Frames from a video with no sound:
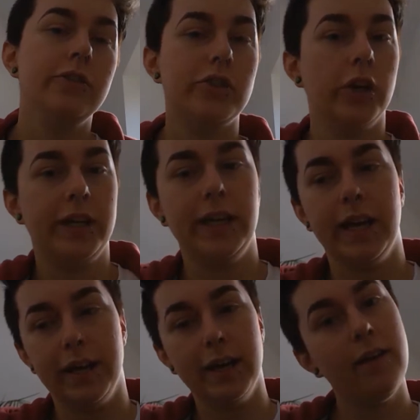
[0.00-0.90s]

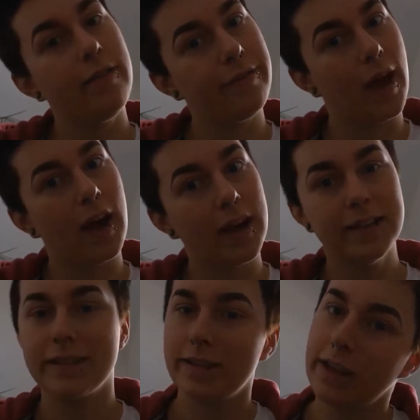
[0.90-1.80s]
chunkier
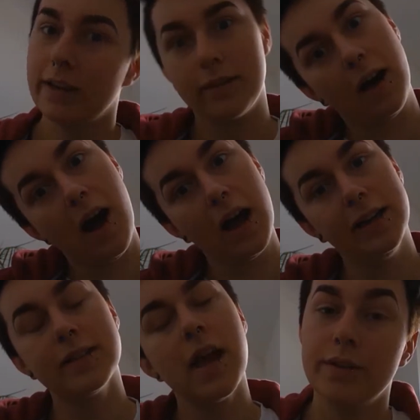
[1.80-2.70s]
thighs, thick
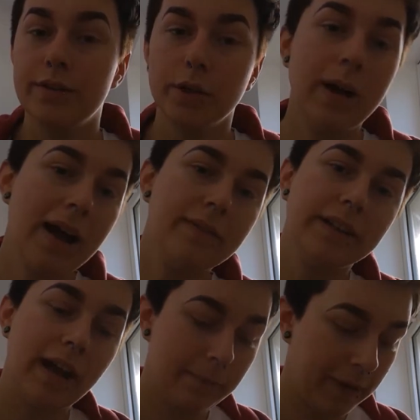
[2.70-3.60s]
thighs. So
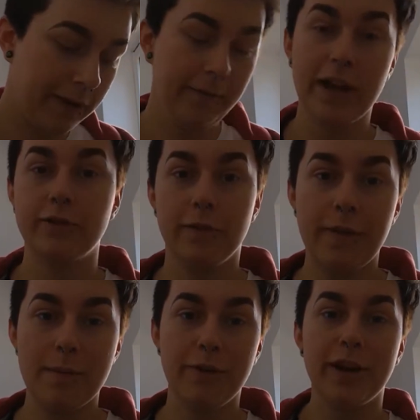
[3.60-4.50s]
having that bit of extra
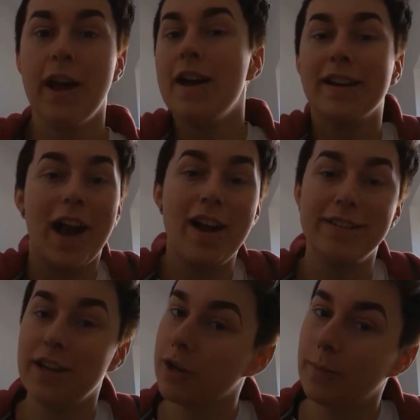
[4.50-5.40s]
fabric
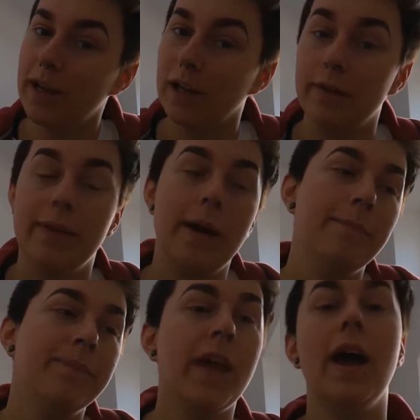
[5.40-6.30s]
can take away a lot of that.
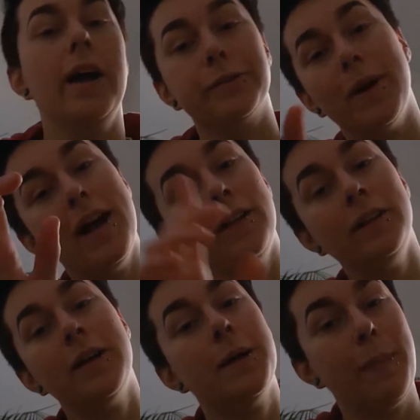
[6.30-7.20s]
As
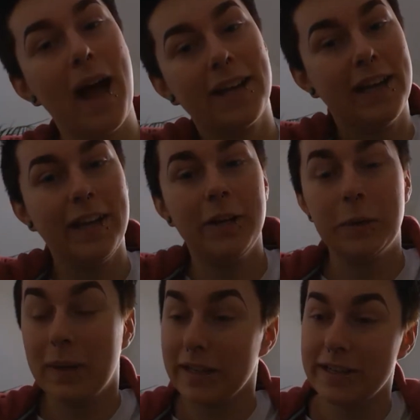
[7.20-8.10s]
well, packing
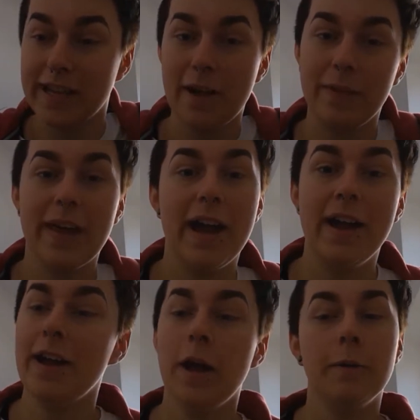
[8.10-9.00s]
while you're down
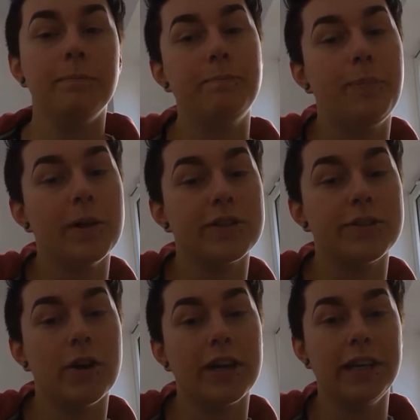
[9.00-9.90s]
there, put a
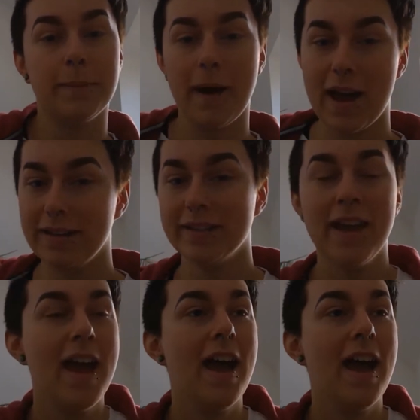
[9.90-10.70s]
sock in your pants.